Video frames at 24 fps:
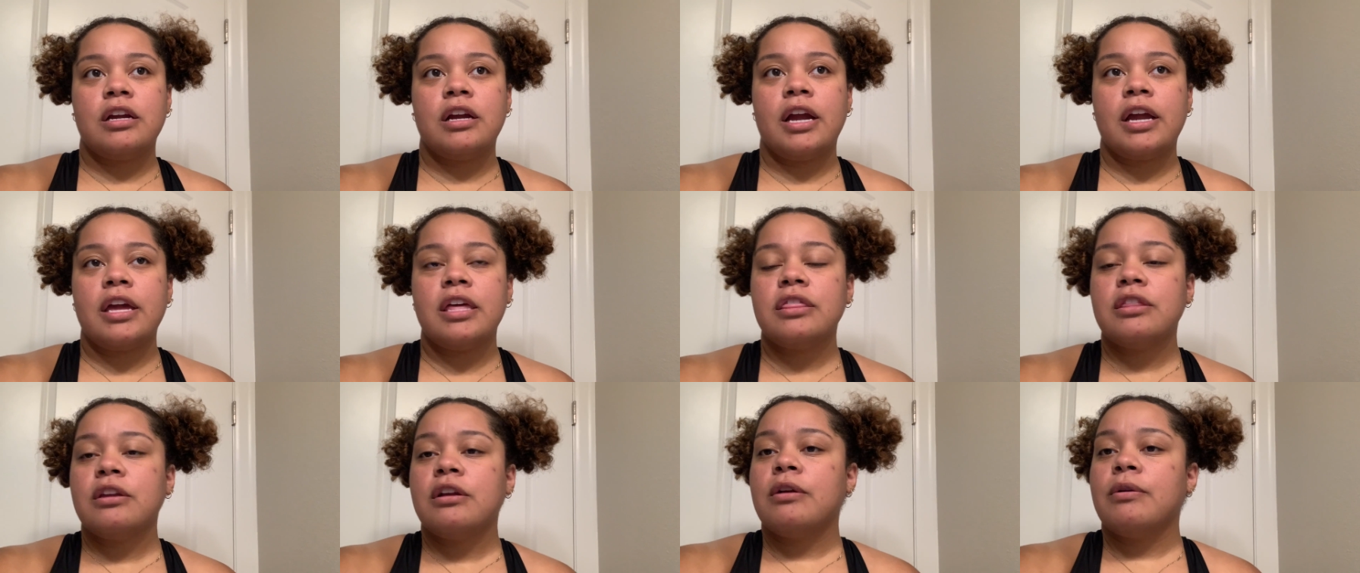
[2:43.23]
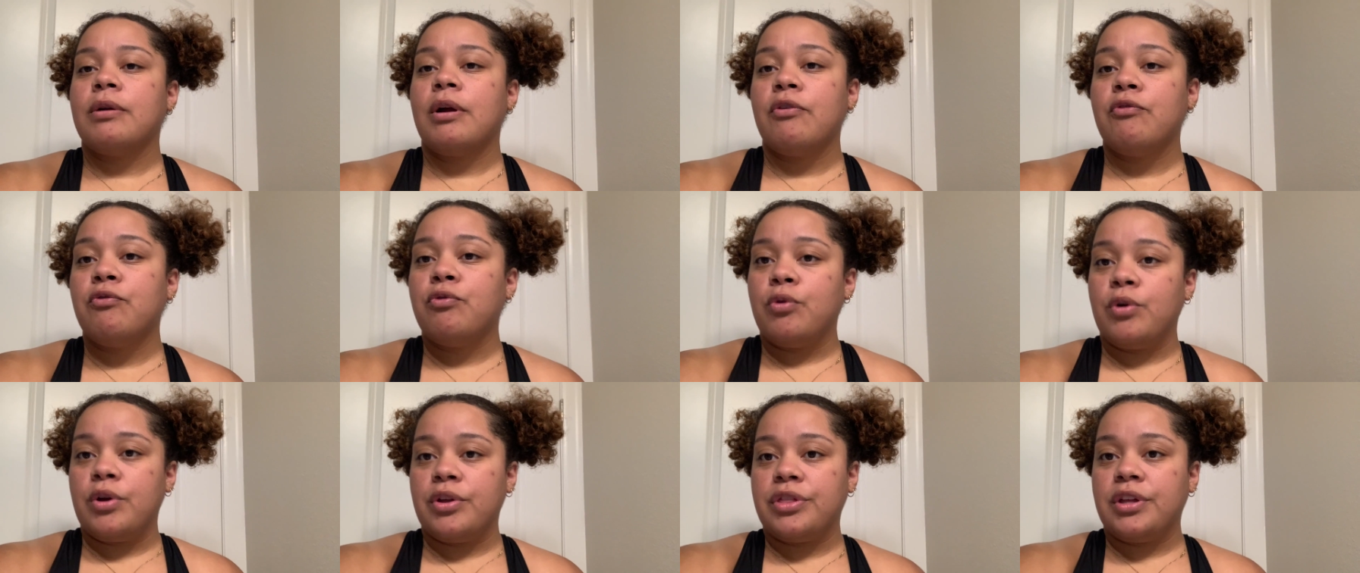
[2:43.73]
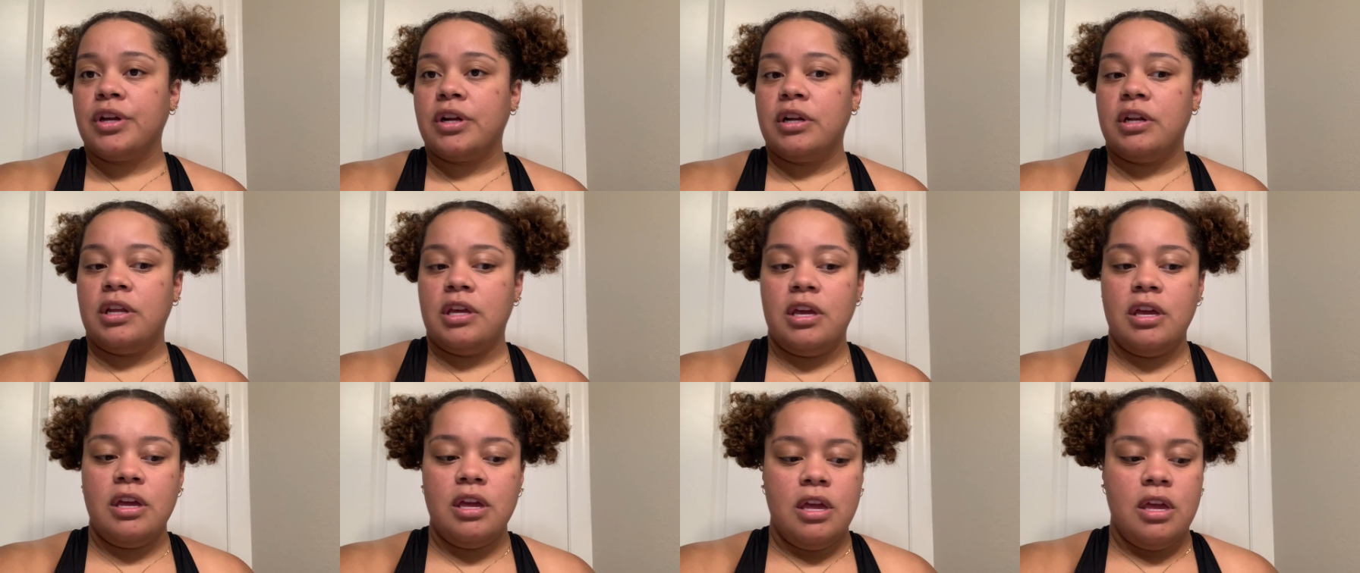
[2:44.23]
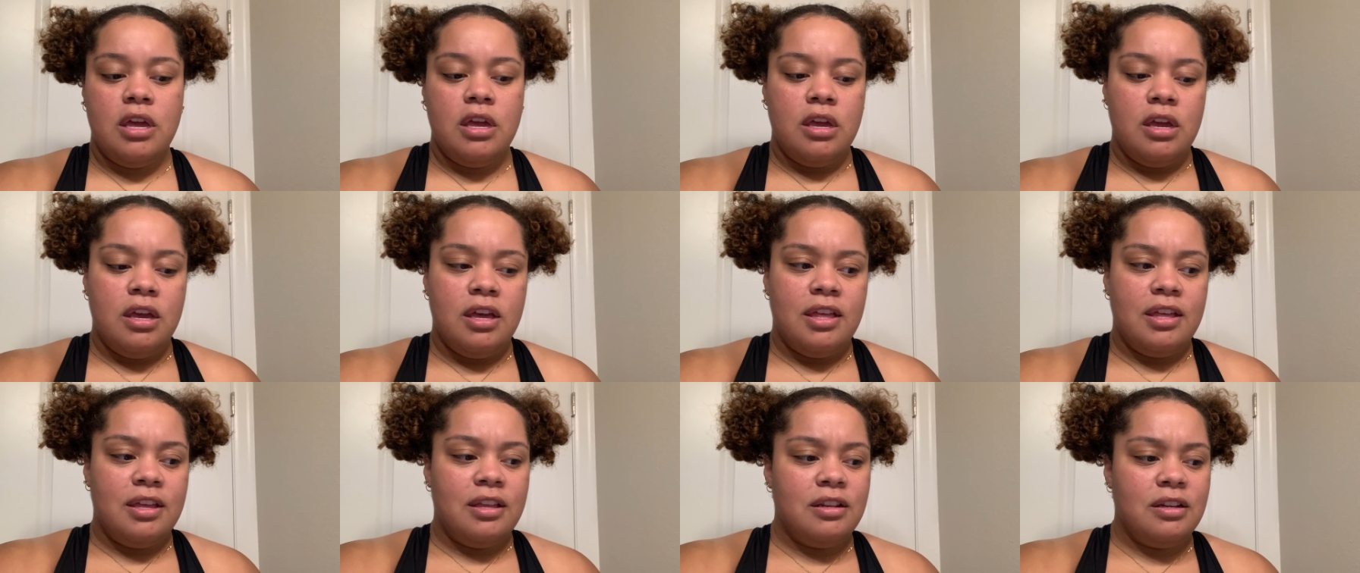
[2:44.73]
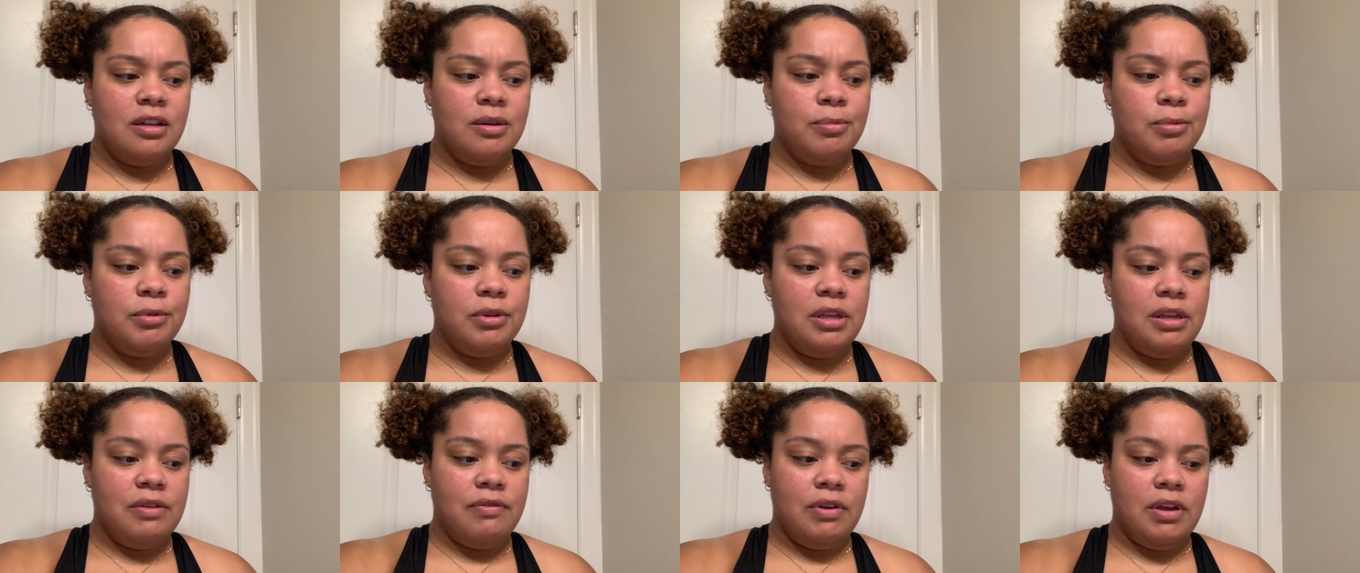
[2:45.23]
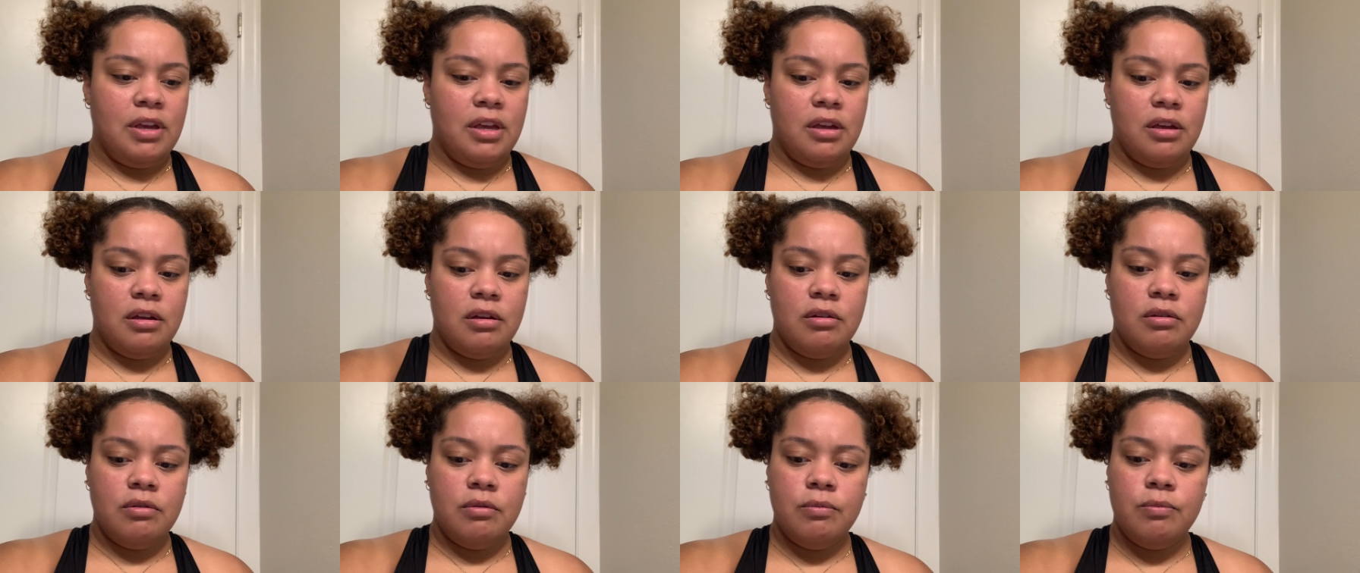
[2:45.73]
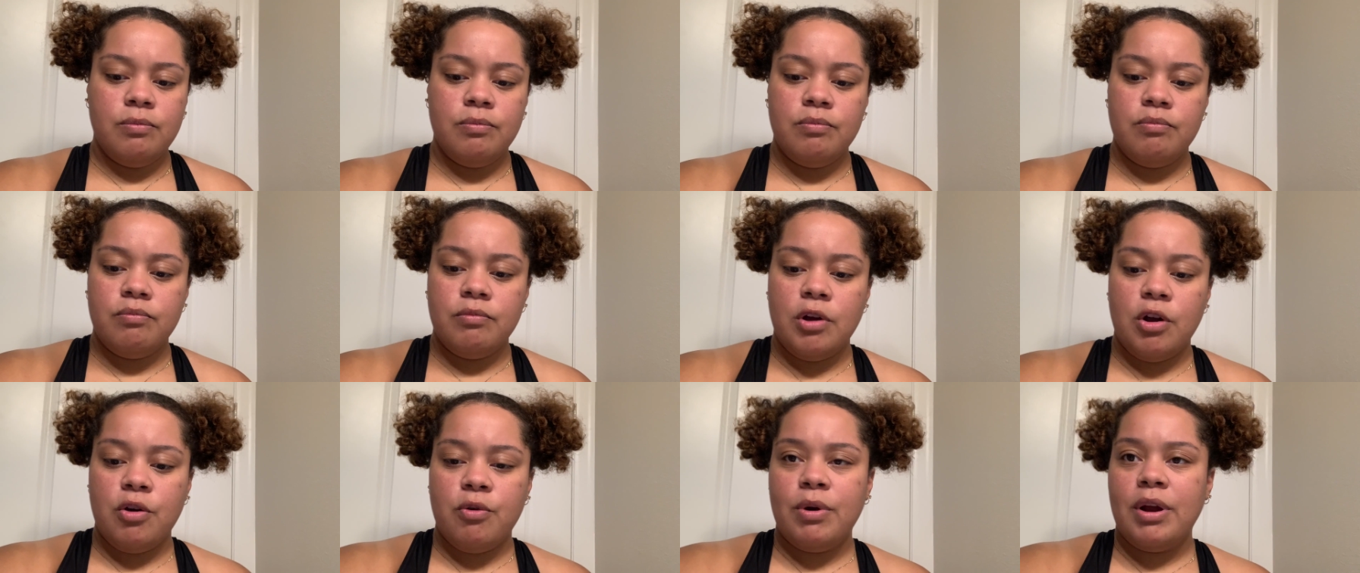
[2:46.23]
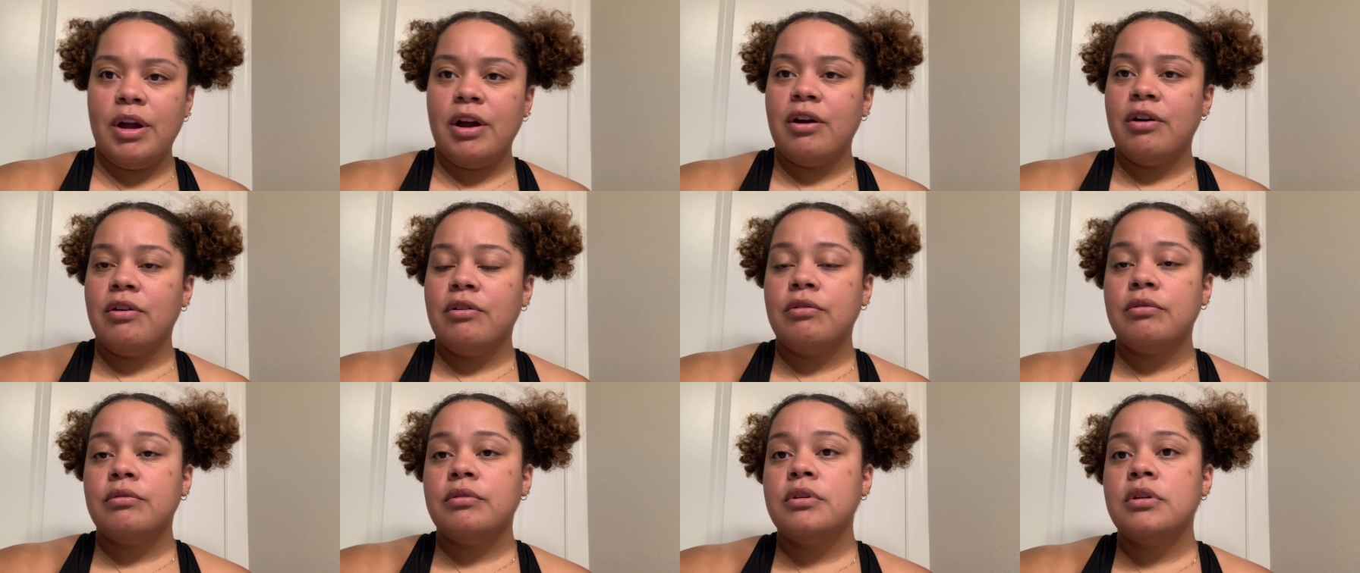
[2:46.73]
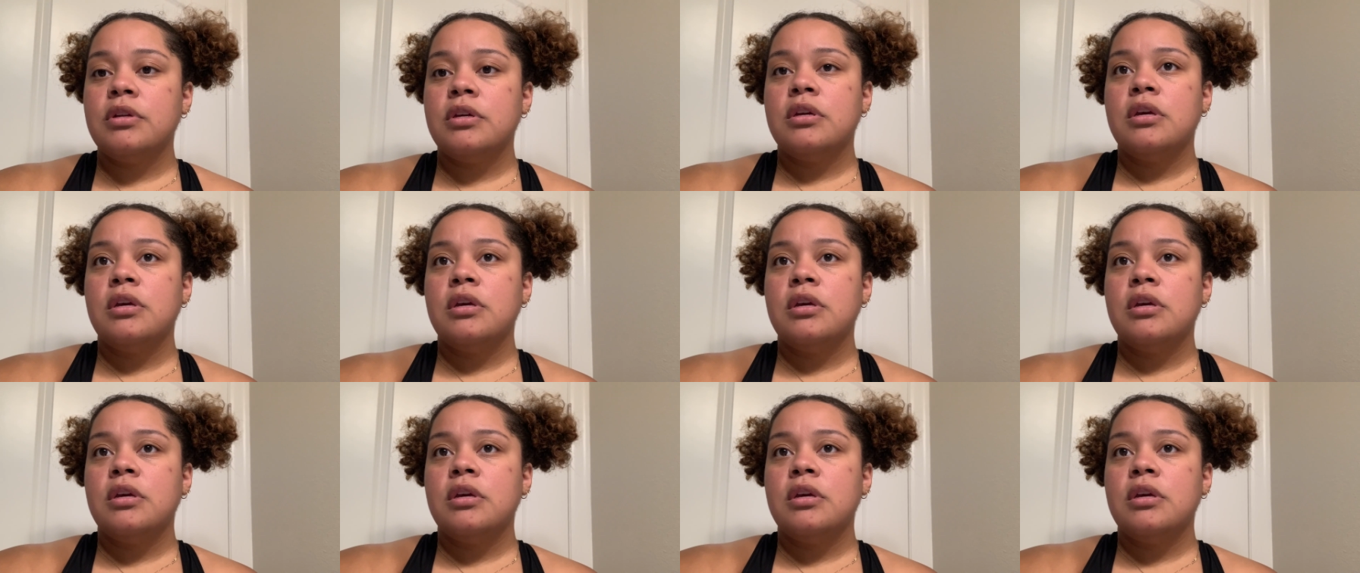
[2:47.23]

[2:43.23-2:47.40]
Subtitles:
I get there around 4:30, end up leaving around